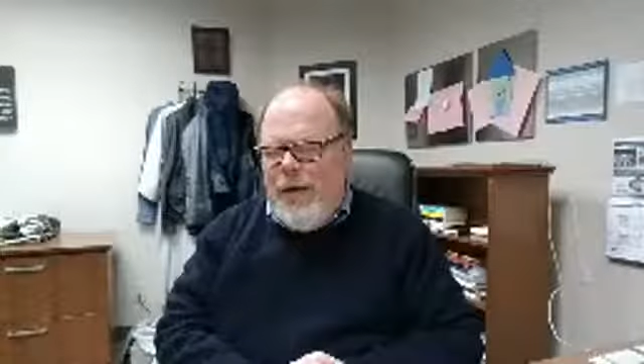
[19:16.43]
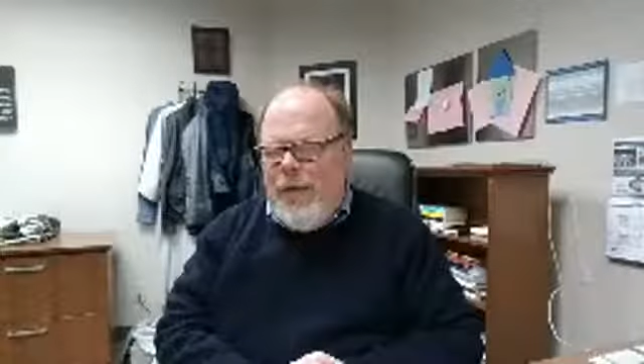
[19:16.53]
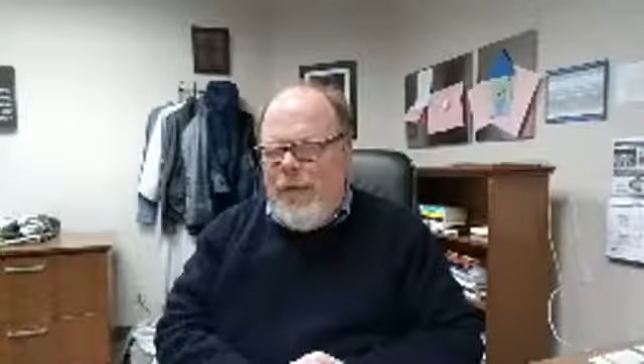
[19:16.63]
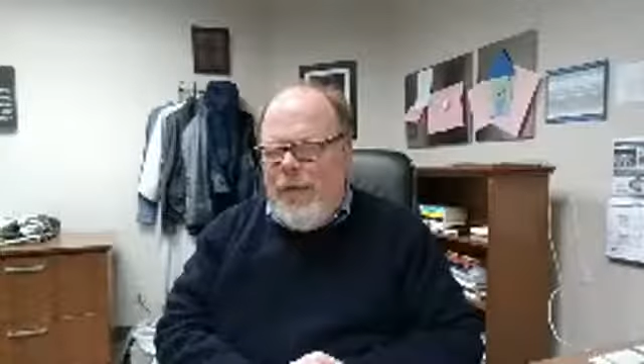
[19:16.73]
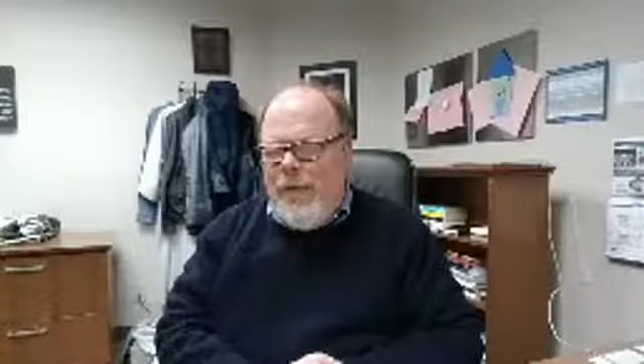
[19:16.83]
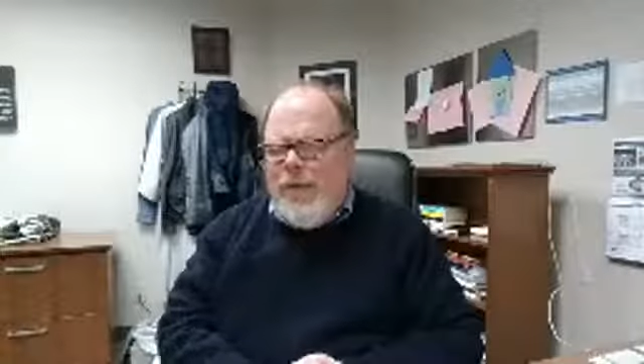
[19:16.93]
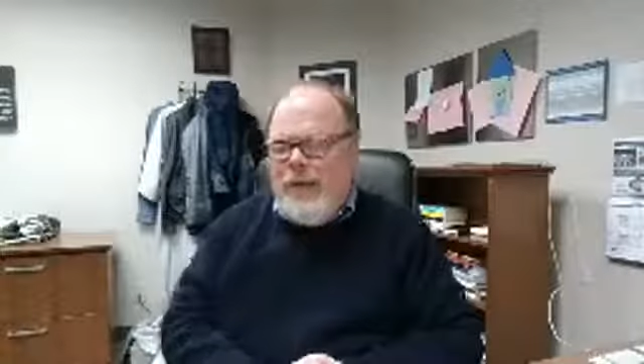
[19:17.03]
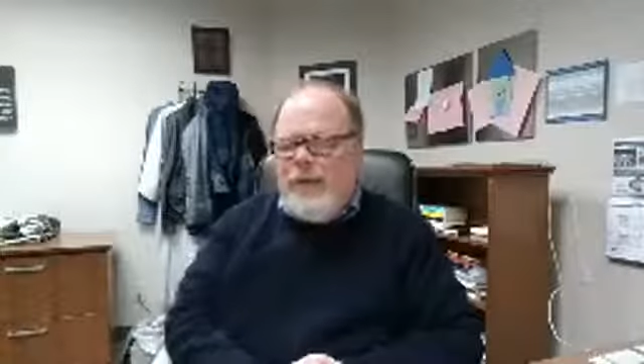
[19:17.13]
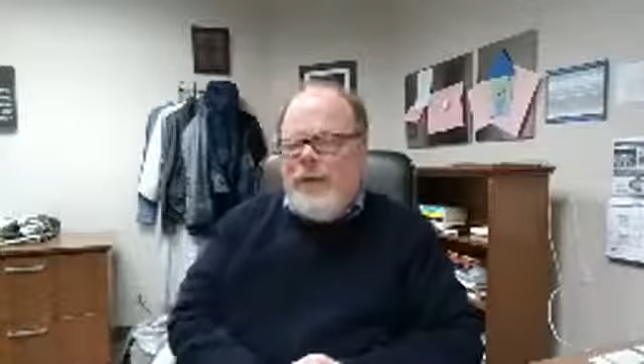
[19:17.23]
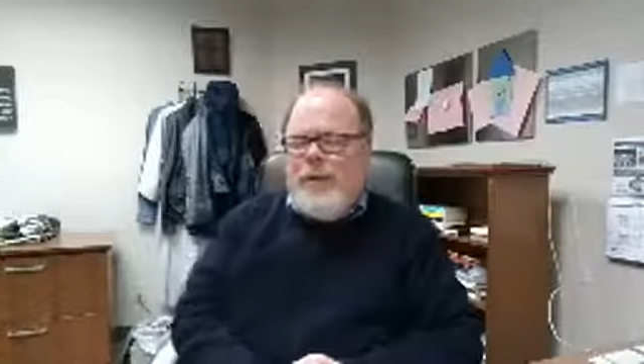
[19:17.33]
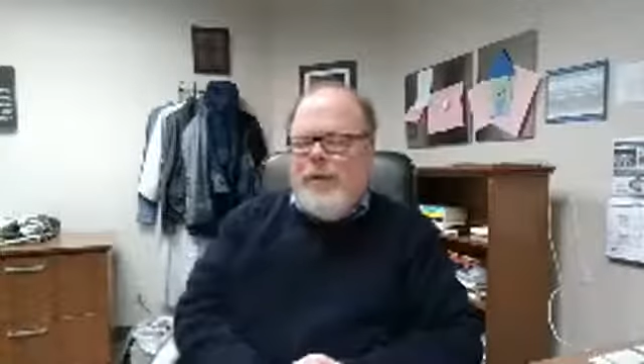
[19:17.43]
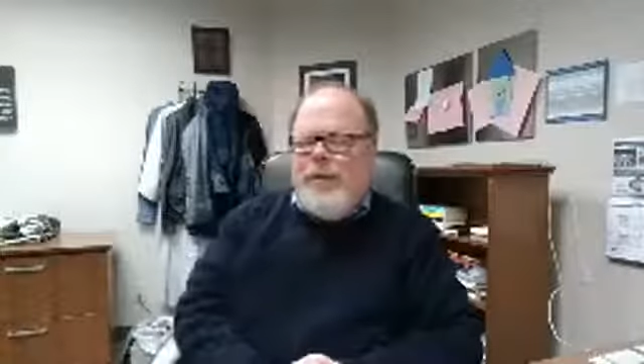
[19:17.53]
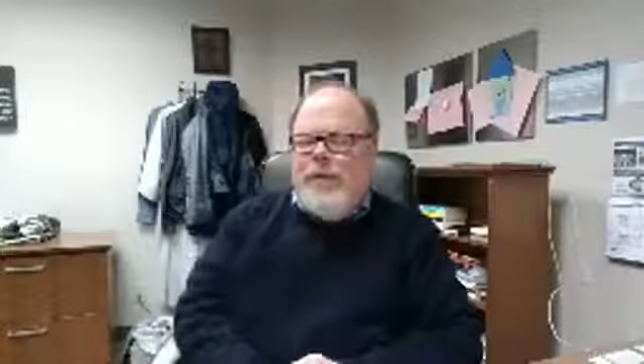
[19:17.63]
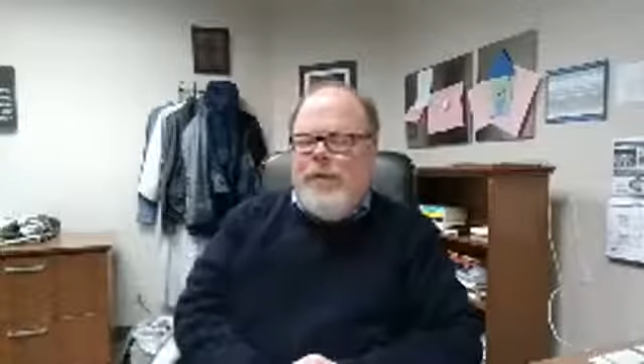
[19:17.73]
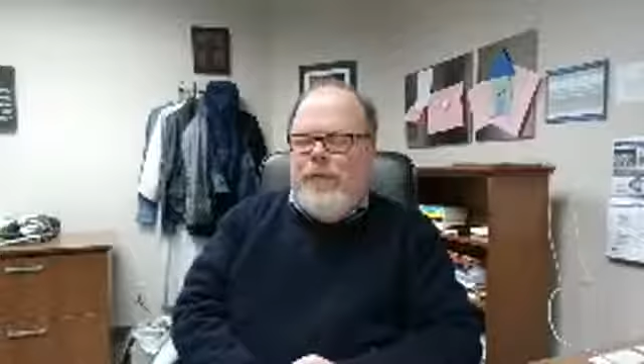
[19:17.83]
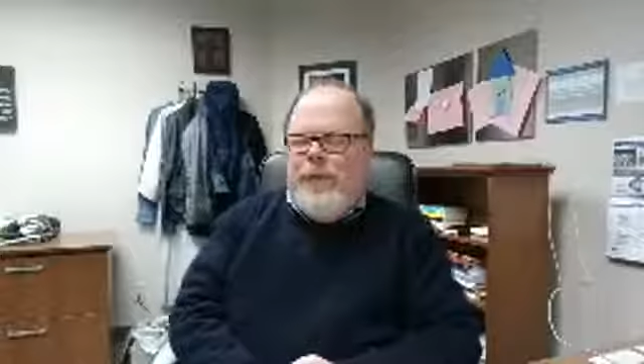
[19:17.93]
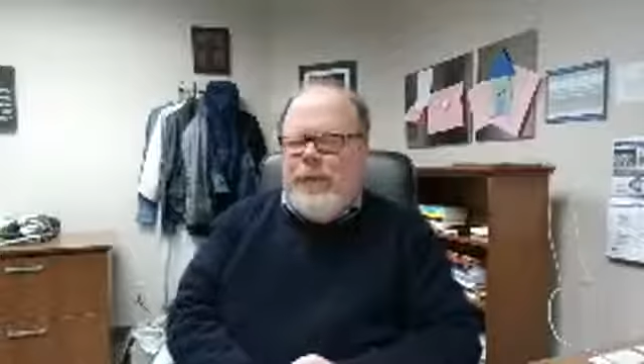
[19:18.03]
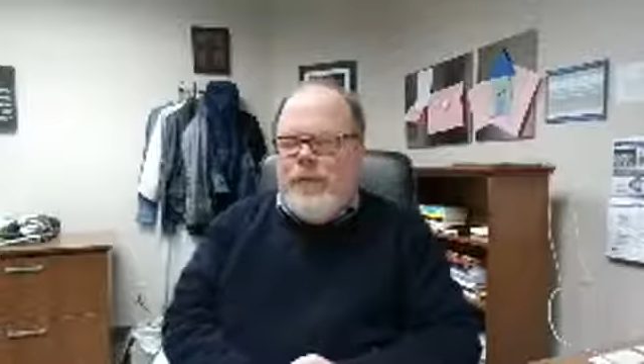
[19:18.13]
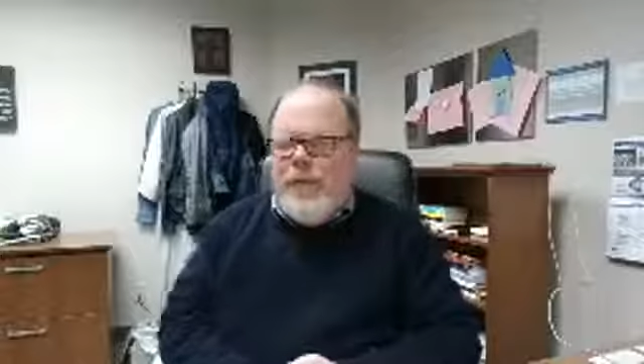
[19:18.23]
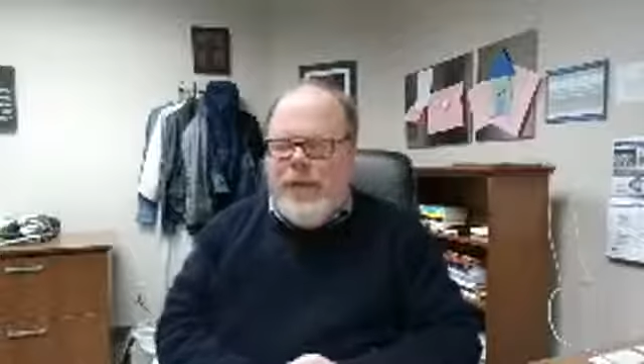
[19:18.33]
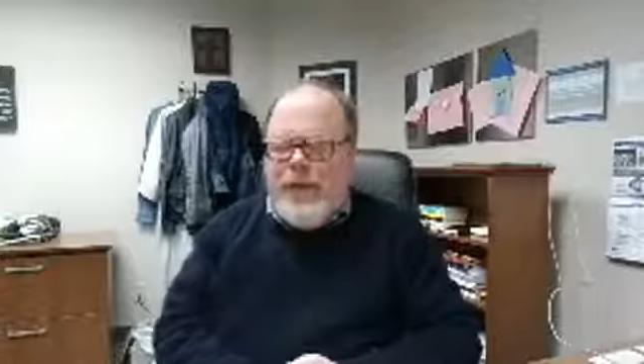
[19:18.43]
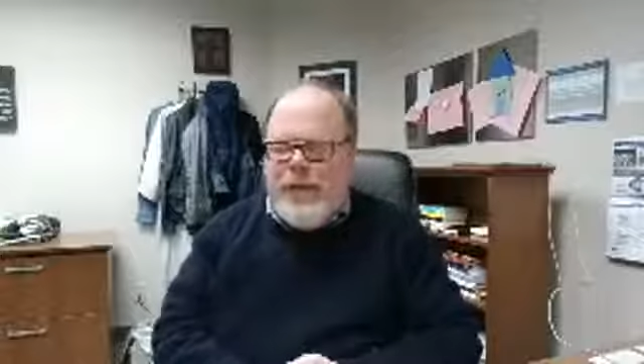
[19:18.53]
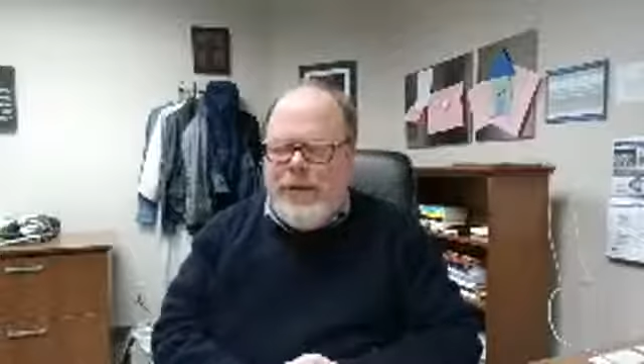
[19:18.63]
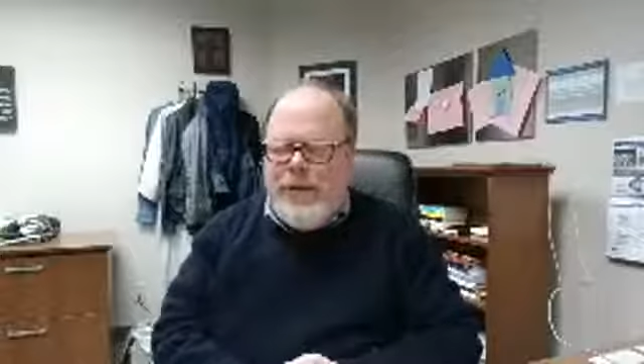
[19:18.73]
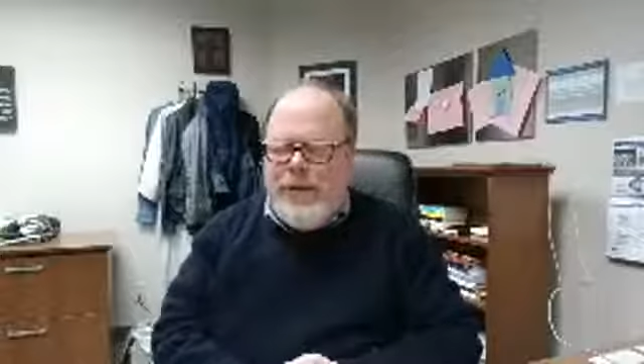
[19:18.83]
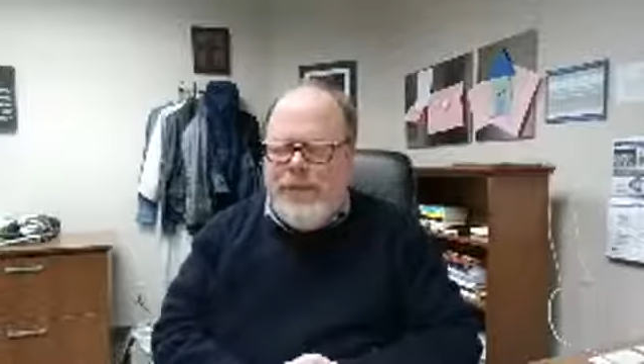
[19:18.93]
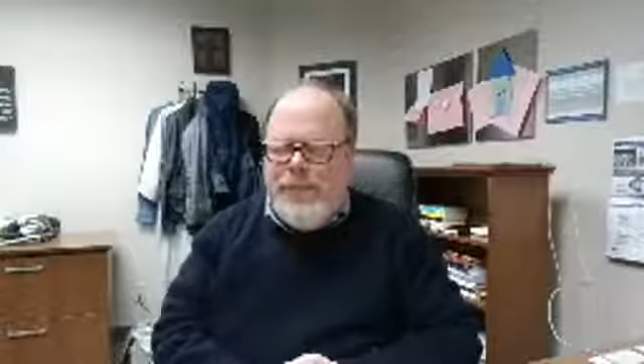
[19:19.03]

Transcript: even when it's not face to face.